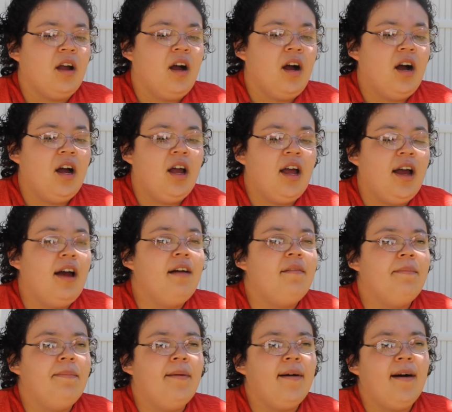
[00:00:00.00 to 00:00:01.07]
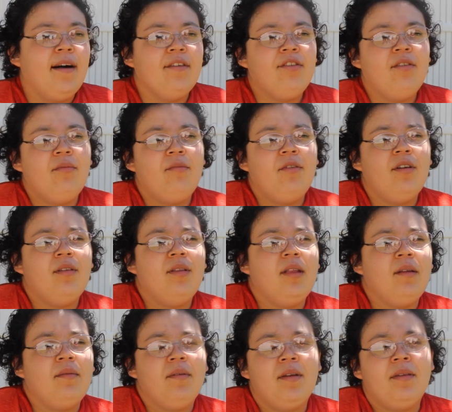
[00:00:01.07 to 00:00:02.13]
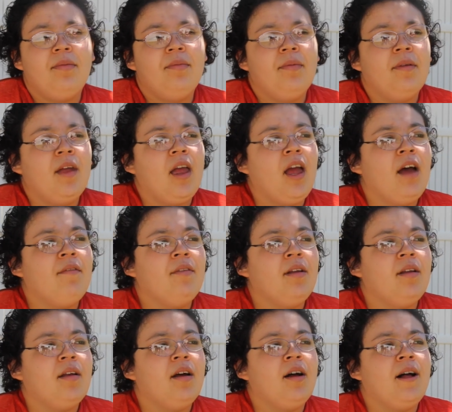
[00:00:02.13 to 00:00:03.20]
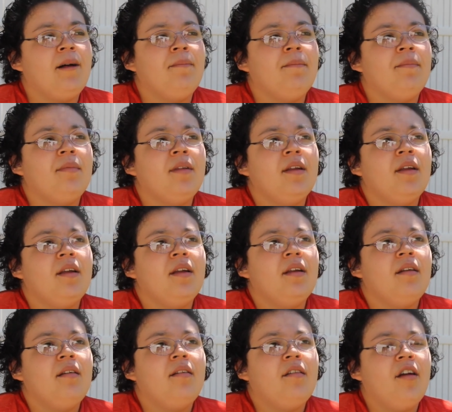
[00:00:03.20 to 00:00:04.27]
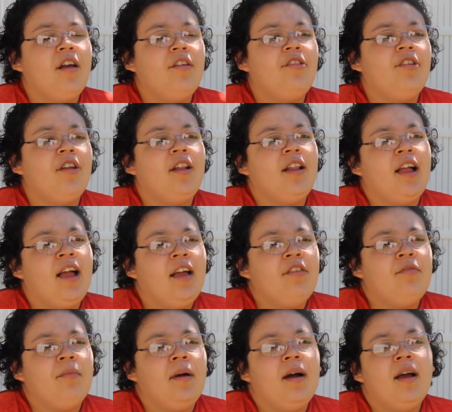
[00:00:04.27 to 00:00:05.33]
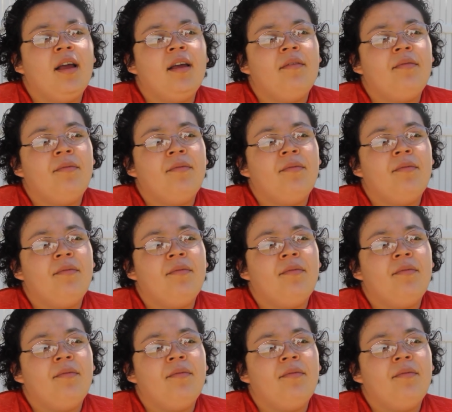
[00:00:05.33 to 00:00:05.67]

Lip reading: I have blossomed with having Gracen as my